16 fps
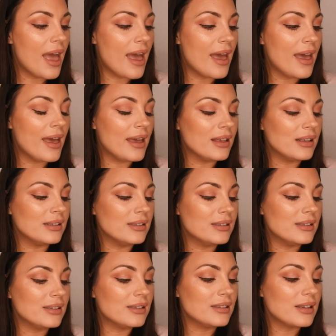
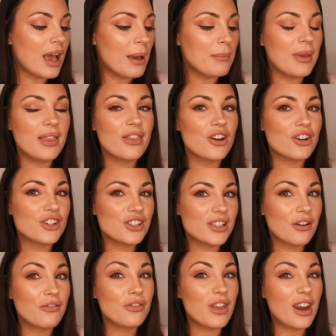And I mean, there's
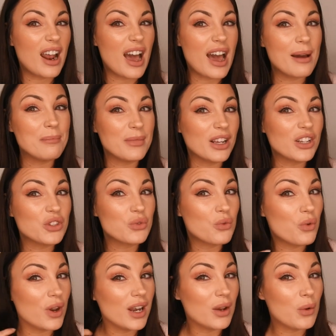stuff that I'm
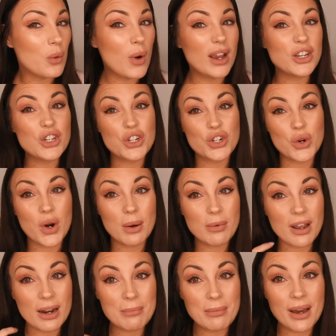not quite sure
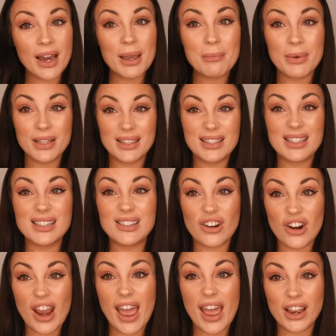I'm gonna buy, but these
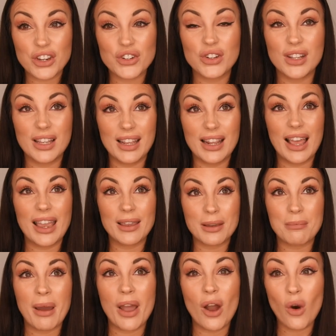are actually
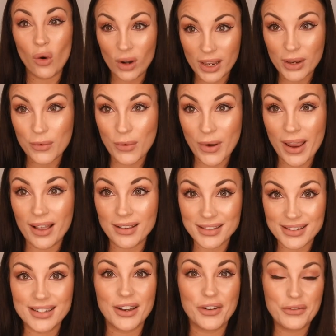like my holy grail
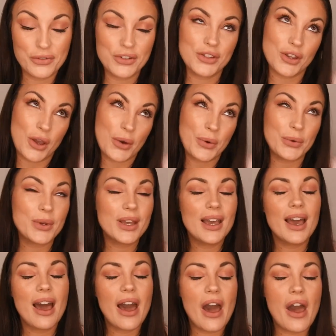stuff, so
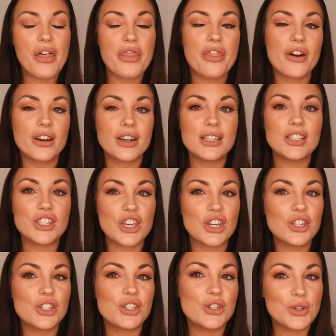I thought it's
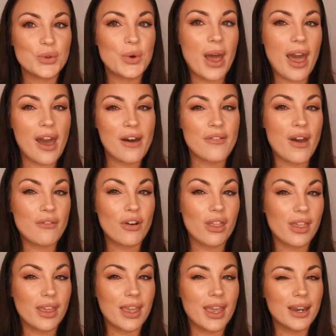good to have
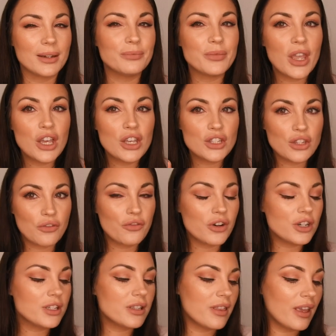everything in. So
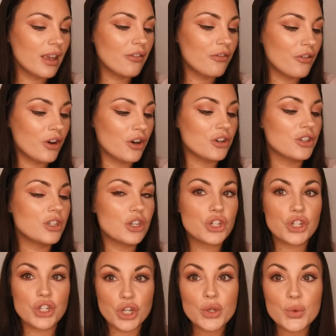first thing
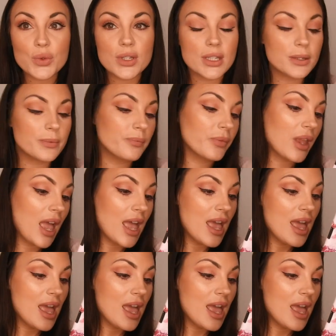first, shoes.